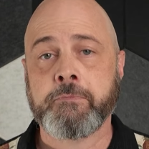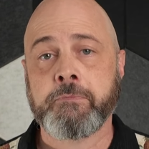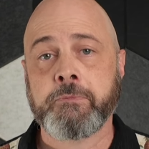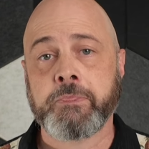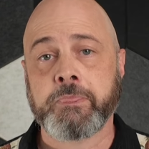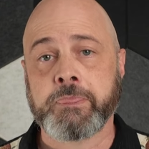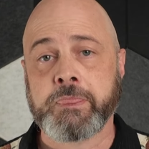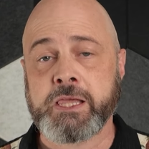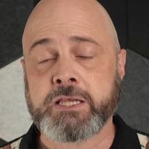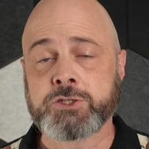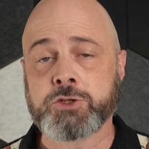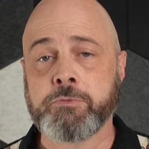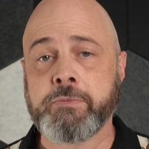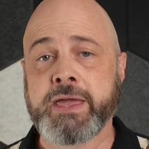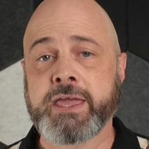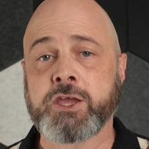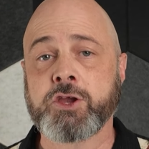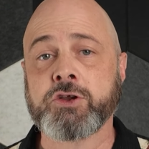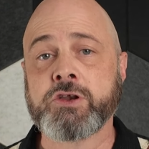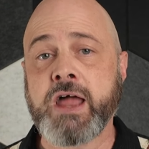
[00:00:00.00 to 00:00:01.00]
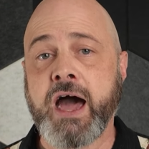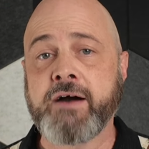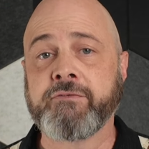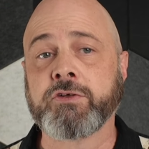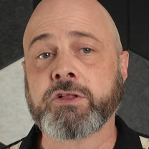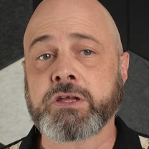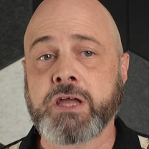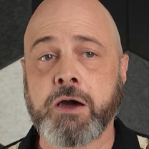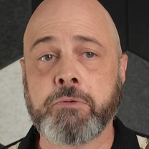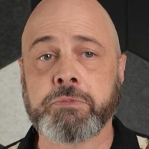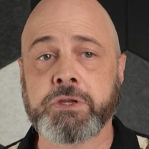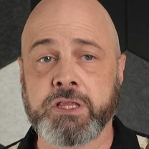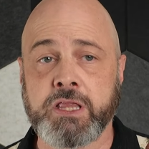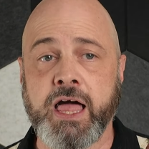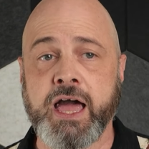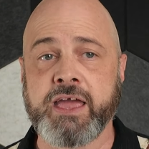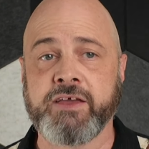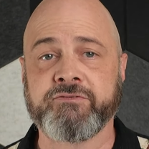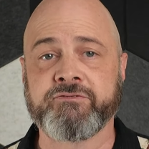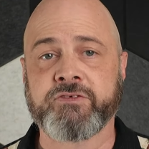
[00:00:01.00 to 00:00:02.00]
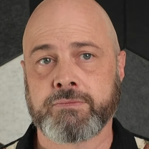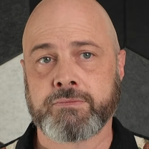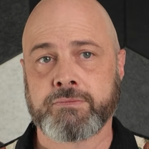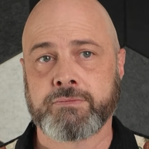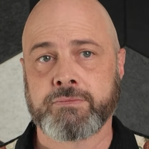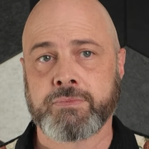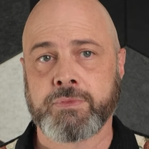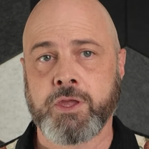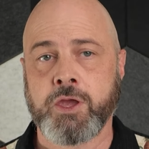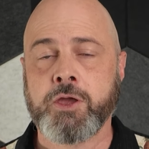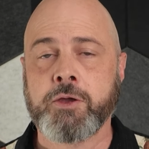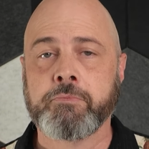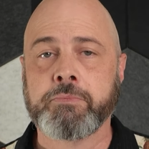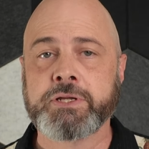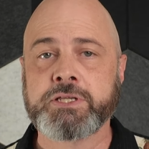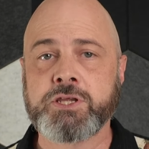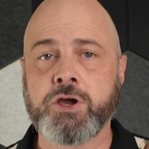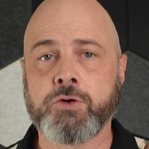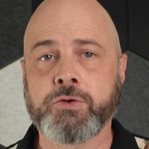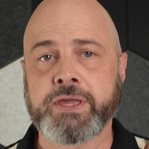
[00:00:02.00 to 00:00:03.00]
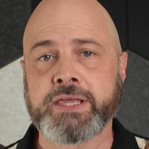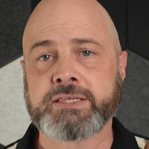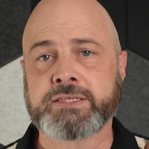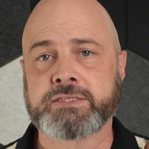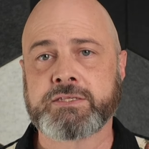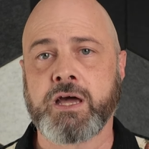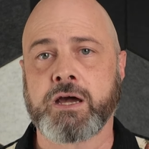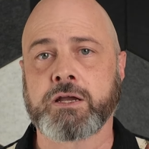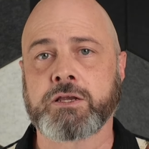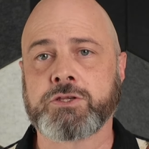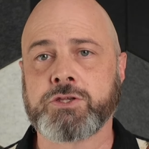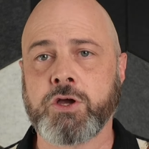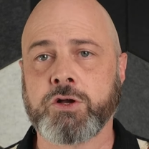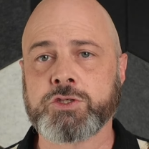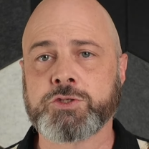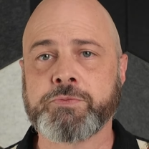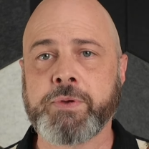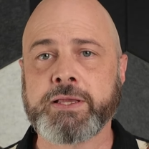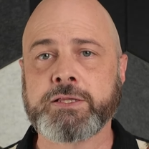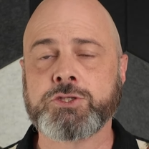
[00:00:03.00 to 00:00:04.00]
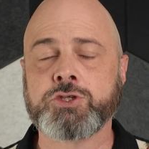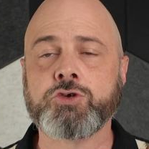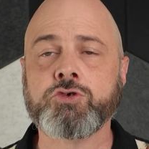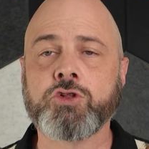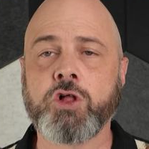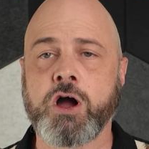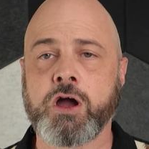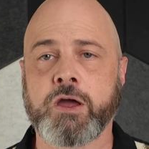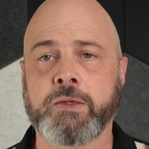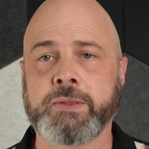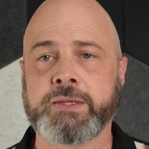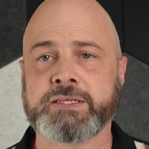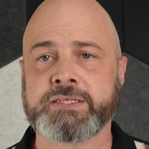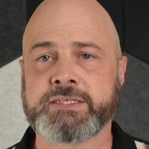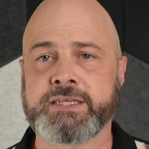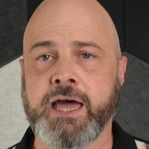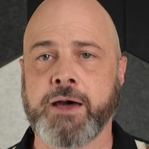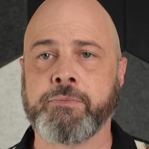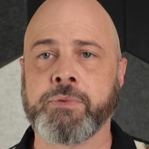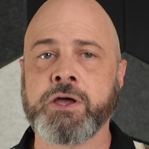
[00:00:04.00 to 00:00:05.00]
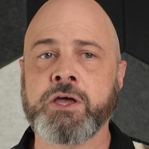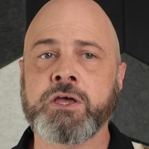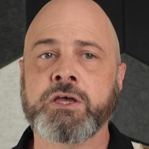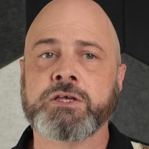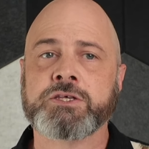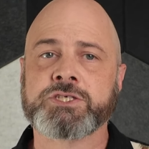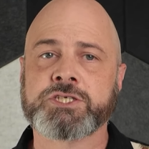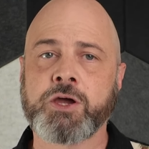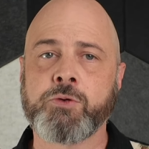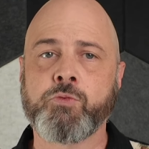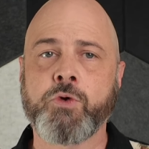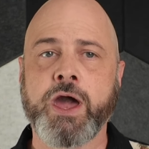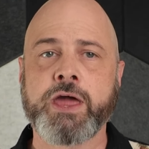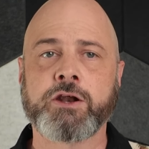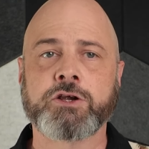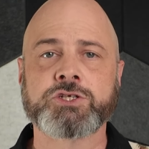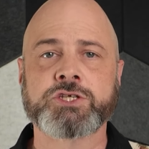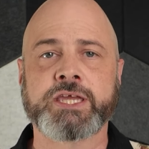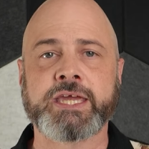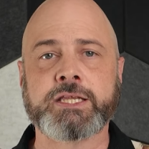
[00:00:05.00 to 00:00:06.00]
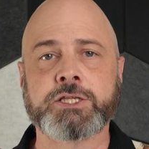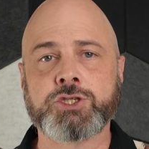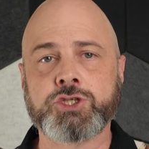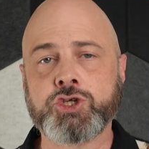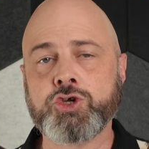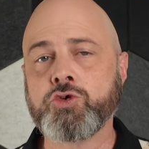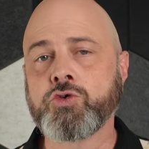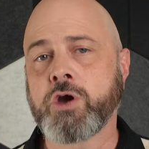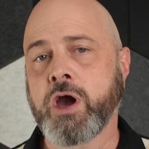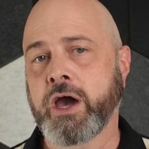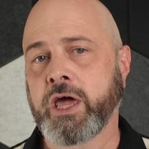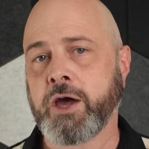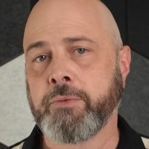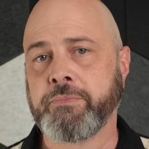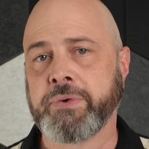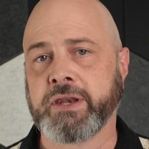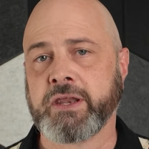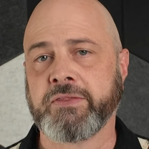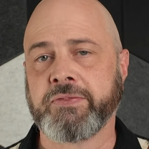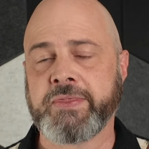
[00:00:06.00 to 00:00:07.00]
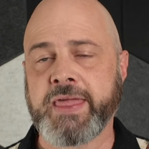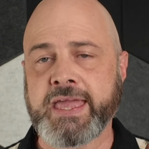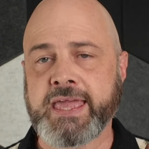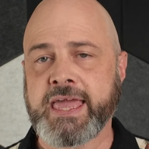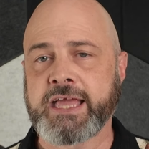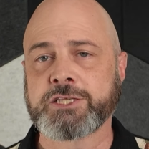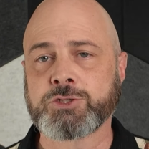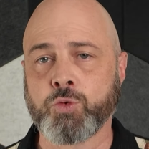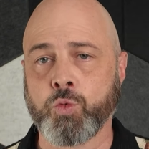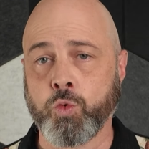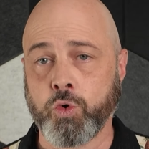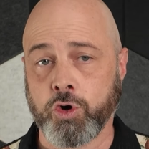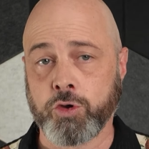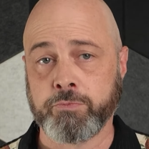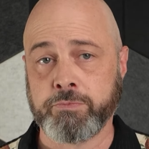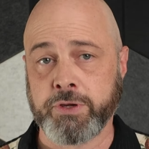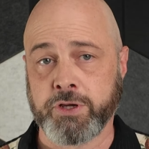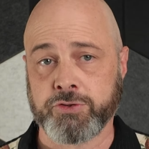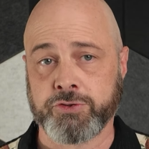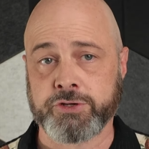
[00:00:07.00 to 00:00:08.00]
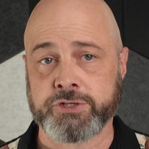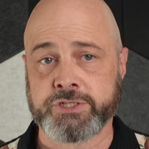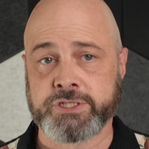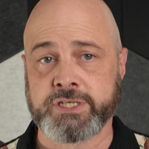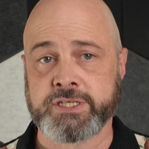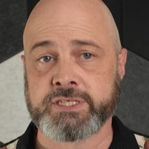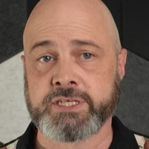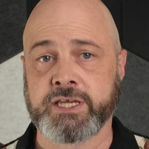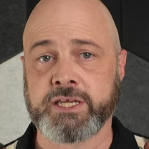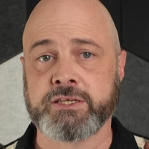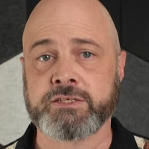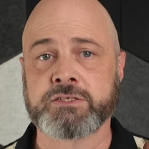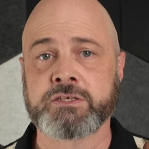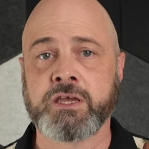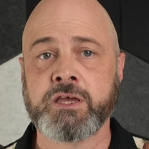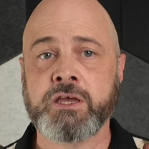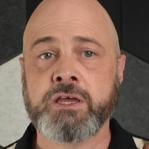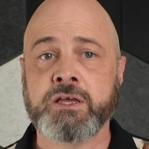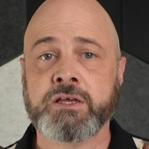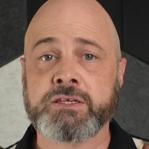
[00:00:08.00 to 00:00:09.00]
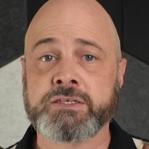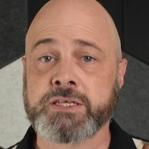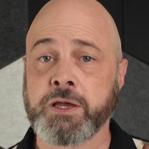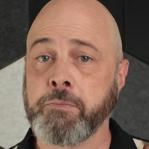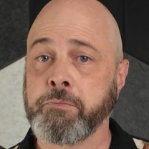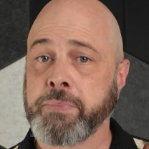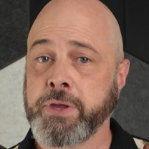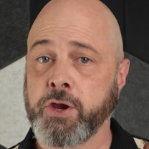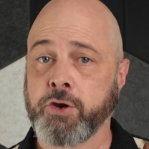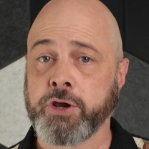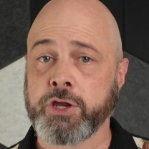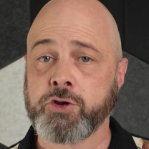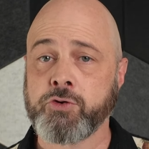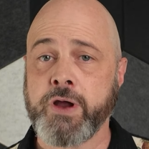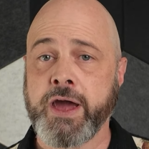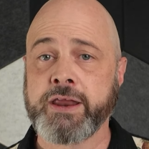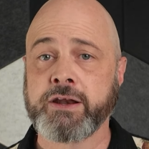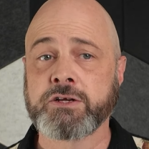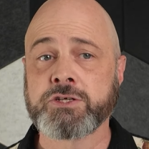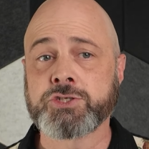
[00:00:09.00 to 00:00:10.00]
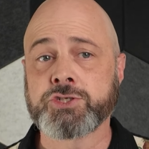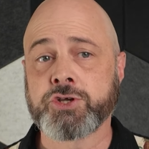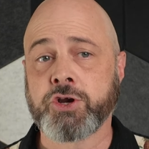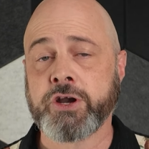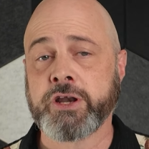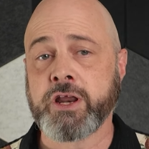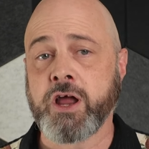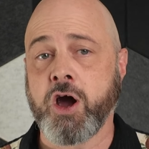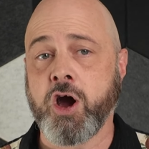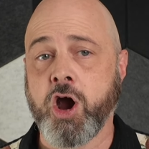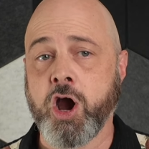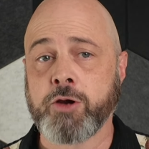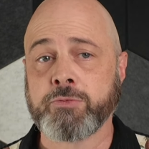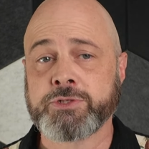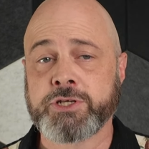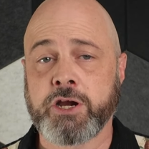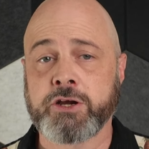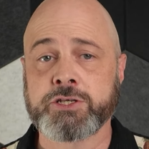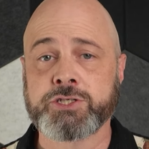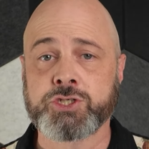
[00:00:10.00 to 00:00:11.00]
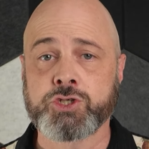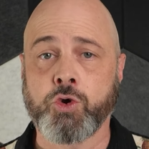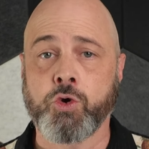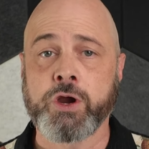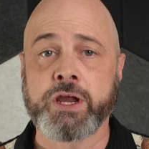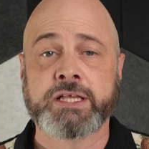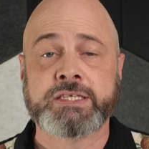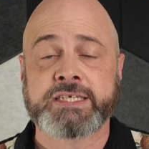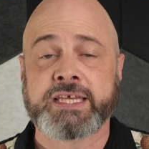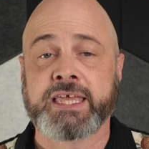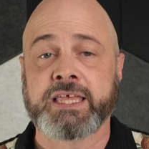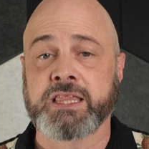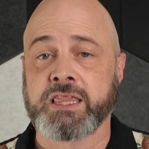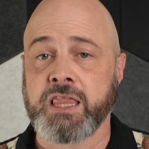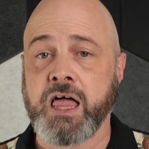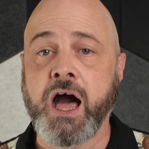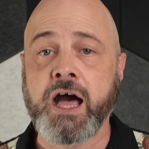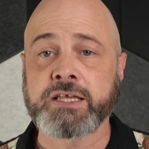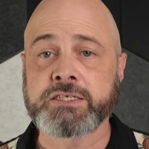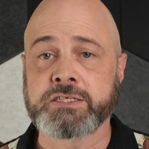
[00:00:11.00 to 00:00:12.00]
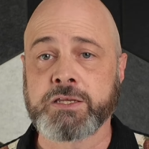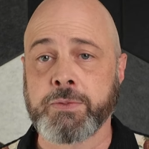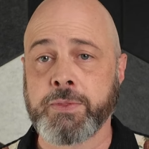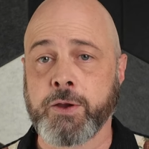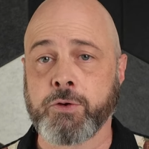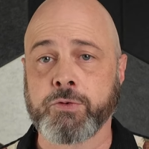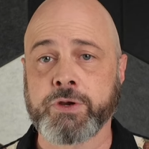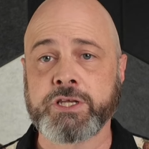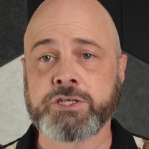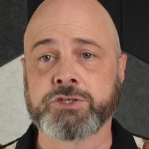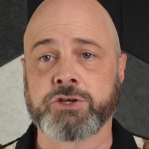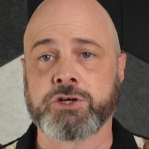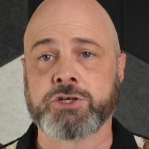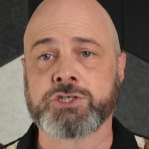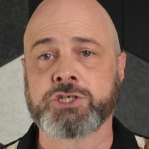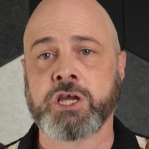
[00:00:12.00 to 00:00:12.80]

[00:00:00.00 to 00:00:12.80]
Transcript: This will make your novel come to life. But don't get stuck. Don't spend too long on this step. Some writers get too caught up in it. They catch world builder's disease. Some period writers turn into armchair historians and get lost in their research.